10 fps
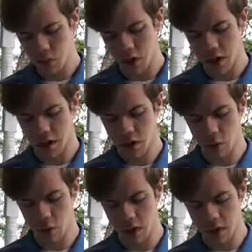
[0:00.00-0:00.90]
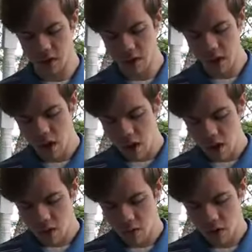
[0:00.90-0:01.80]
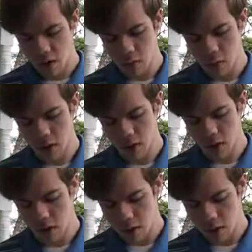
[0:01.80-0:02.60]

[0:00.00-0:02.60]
try to get through this. Father, we